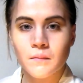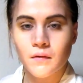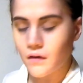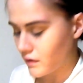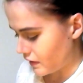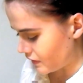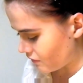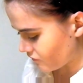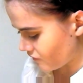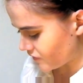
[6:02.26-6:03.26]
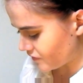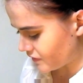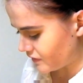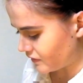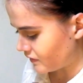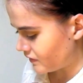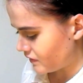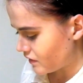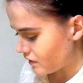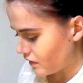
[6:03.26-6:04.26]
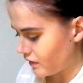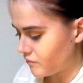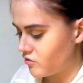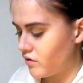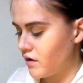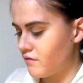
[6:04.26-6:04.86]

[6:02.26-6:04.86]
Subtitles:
Okay, now I've got this little trio